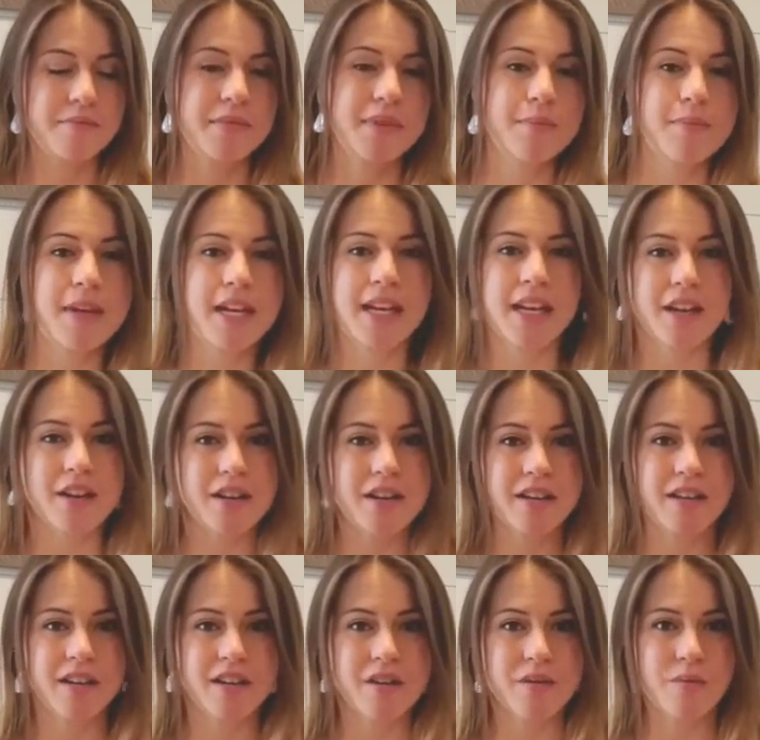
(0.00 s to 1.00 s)
depending
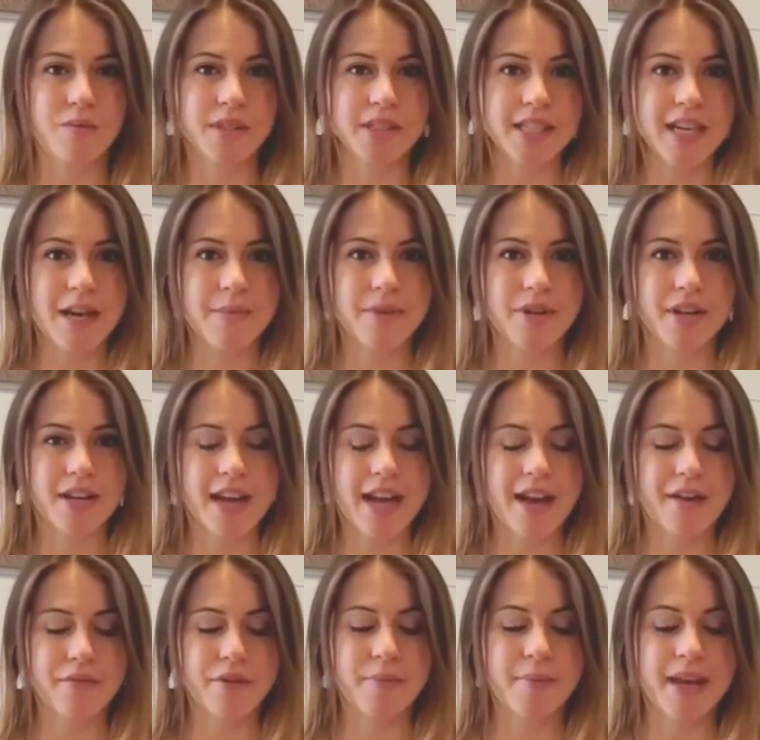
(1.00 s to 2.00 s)
on, you know, what time you're gonna
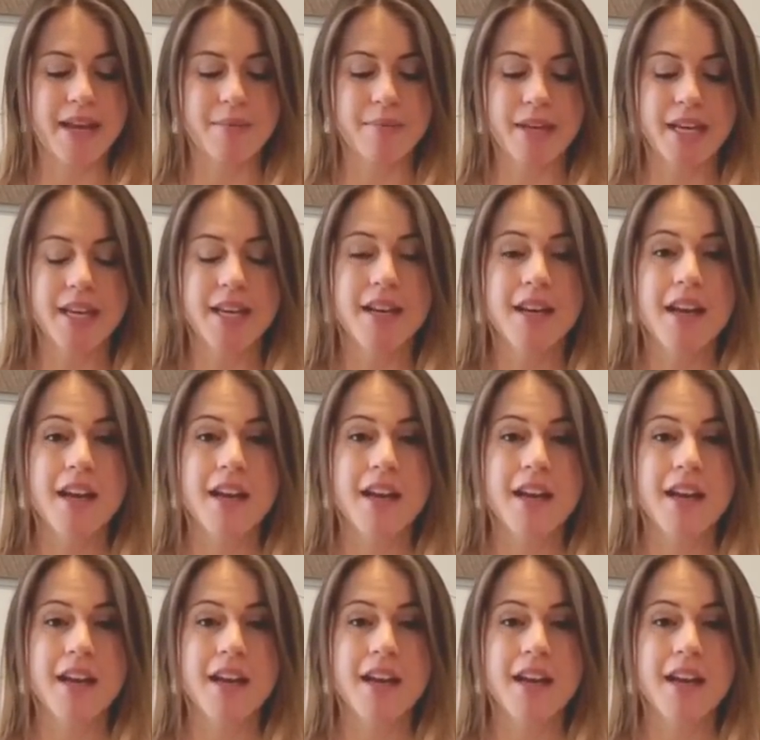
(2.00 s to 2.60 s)
have your baby,